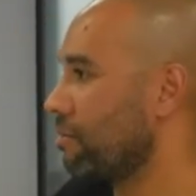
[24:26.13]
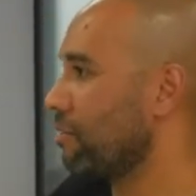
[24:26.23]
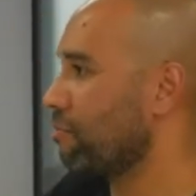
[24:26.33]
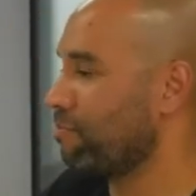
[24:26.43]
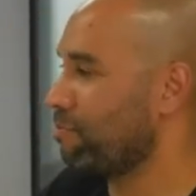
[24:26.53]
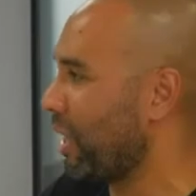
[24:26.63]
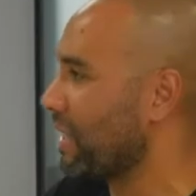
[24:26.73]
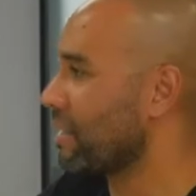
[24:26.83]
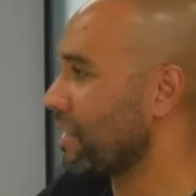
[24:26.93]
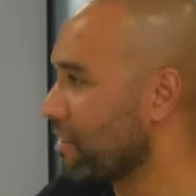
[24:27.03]
sort of
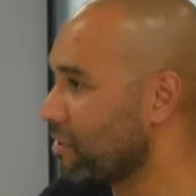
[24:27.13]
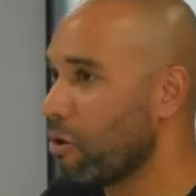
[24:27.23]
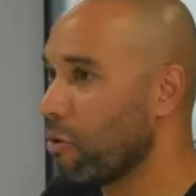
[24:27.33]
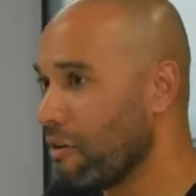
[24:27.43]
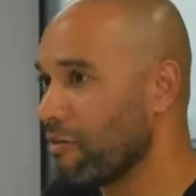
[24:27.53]
brands that you'd know of, and